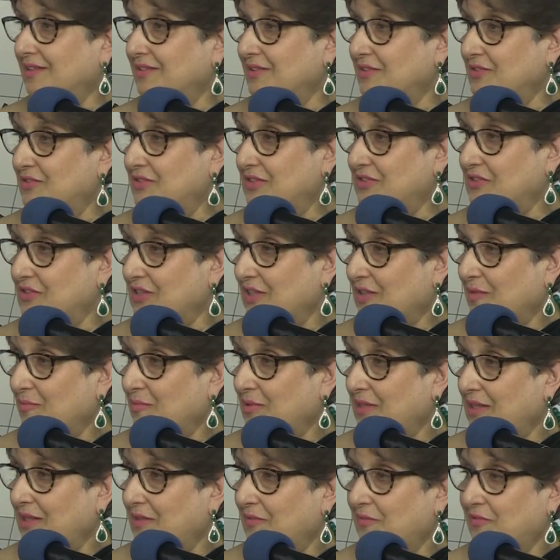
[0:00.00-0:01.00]
It's just a
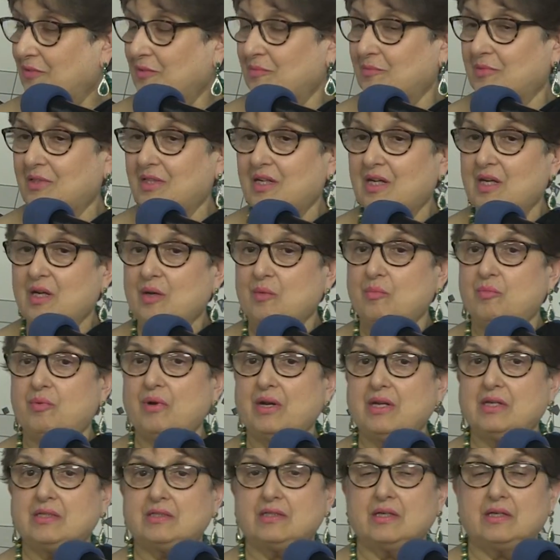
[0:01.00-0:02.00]
gentleman here from
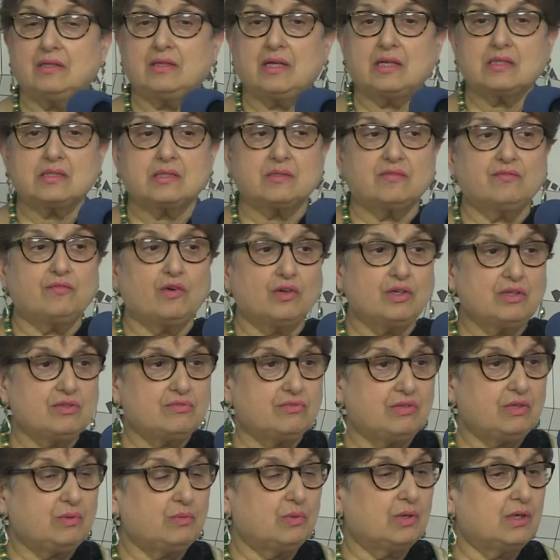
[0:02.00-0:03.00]
Brent, and that's
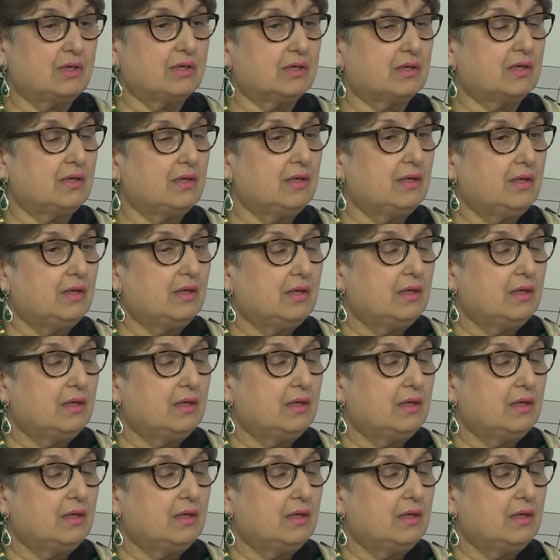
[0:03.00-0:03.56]
voluntary work.